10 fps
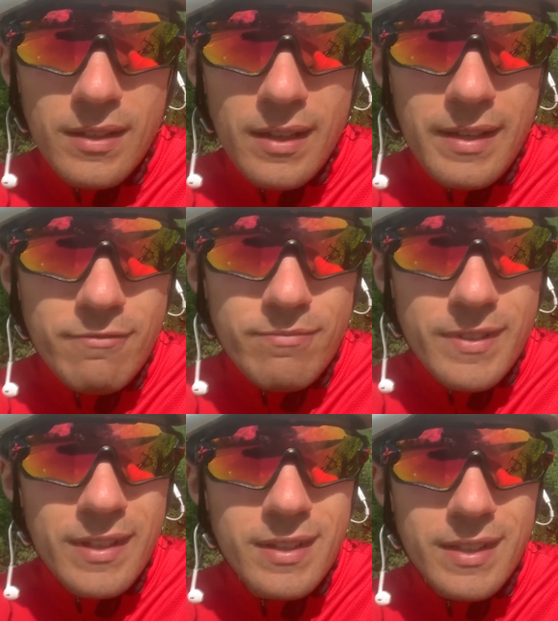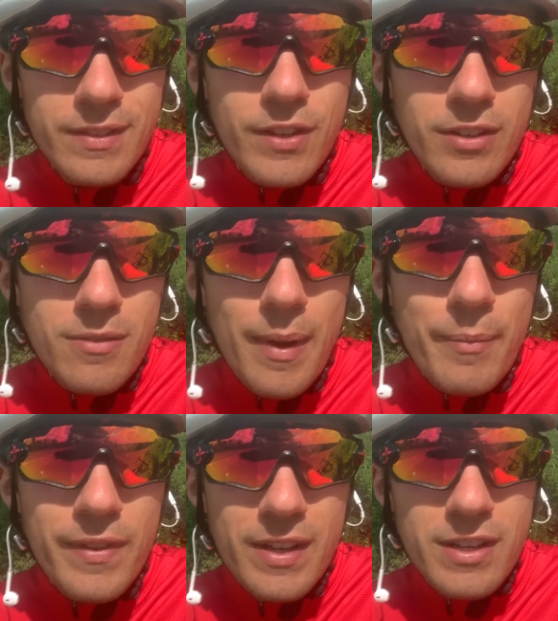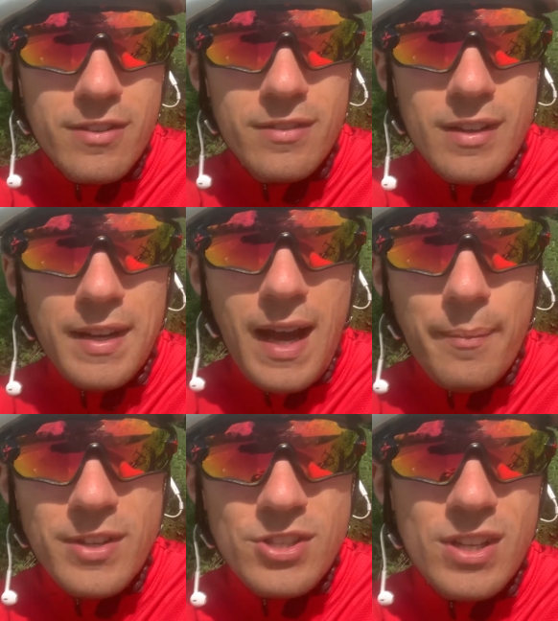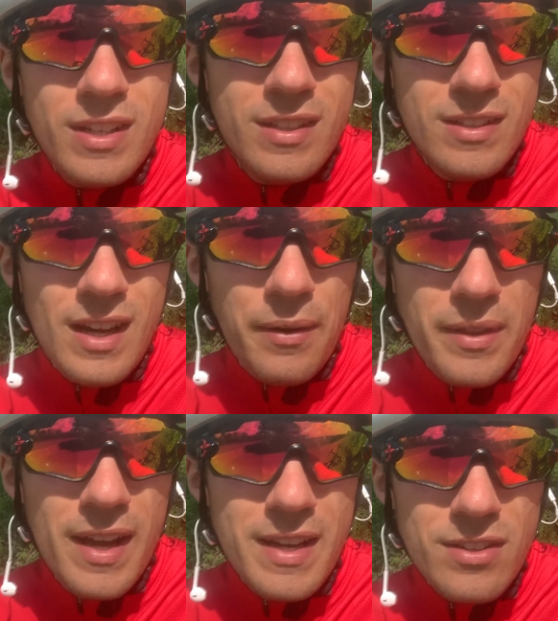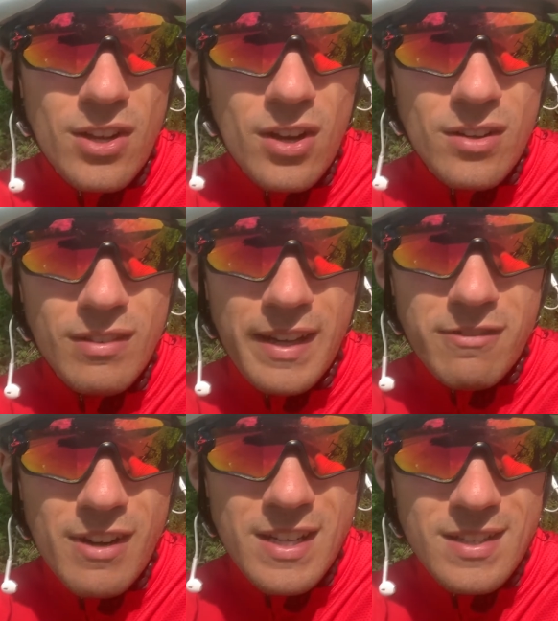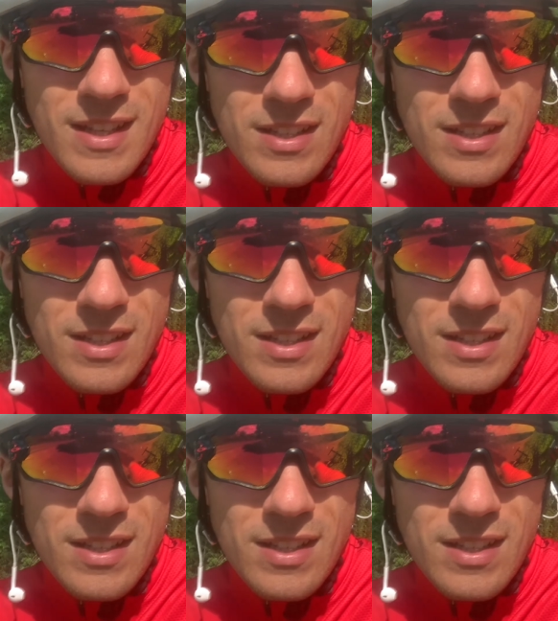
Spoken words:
you've got to remember that you're an amateur out there. You're not like racing.